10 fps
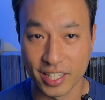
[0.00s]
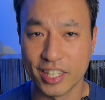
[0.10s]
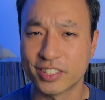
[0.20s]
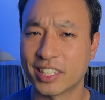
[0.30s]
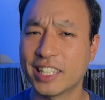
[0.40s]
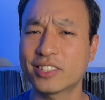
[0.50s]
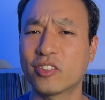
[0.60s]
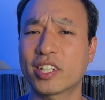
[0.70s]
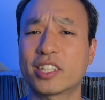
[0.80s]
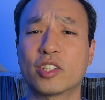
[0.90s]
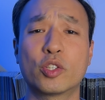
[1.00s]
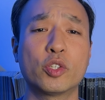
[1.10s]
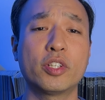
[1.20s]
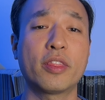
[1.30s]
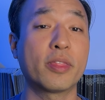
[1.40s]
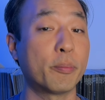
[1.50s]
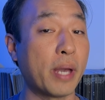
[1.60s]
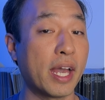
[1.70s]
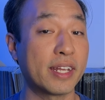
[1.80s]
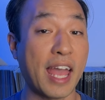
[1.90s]
So let's look at the good, the
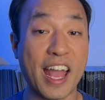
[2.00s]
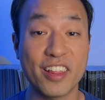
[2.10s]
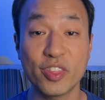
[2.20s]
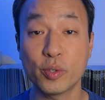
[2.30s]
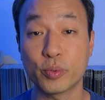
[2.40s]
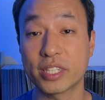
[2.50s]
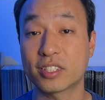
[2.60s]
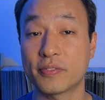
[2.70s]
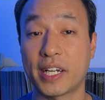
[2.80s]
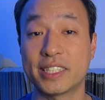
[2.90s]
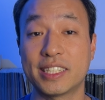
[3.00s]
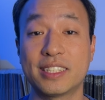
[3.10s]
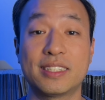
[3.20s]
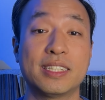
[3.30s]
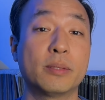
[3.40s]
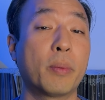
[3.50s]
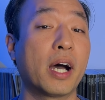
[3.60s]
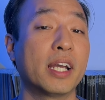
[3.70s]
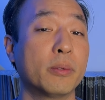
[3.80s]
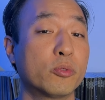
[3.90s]
bad, and the rest of Identity
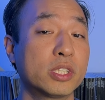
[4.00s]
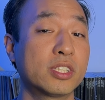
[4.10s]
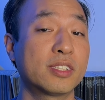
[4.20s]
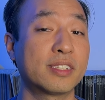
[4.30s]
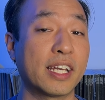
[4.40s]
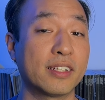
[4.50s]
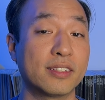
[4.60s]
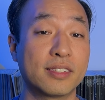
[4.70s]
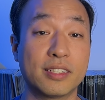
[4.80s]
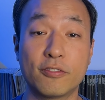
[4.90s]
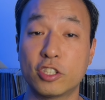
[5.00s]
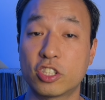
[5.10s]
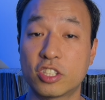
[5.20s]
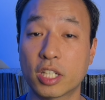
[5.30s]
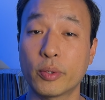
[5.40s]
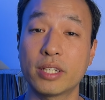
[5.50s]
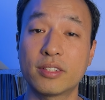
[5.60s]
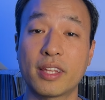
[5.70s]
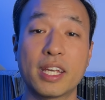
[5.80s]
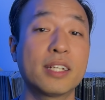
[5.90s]
by Richard Sanders, and if you stick around to
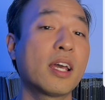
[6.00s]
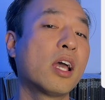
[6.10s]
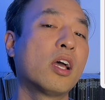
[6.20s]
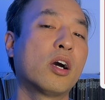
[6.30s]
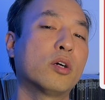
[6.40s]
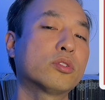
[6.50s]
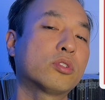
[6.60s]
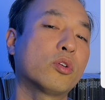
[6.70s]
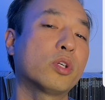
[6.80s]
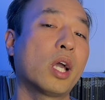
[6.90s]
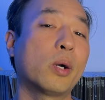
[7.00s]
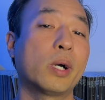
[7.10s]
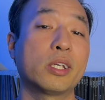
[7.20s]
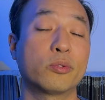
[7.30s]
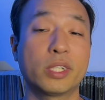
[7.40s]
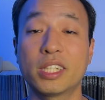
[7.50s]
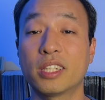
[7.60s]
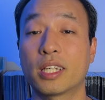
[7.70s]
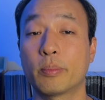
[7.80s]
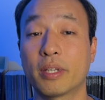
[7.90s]
the end, I'll show you how I ring in the
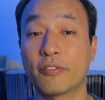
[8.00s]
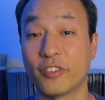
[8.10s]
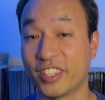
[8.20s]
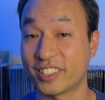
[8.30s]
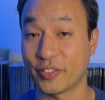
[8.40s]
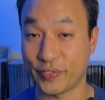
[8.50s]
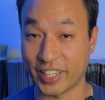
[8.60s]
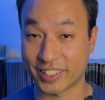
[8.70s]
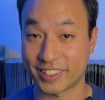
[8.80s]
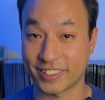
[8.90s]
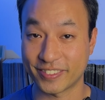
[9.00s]
gimmick for this effect.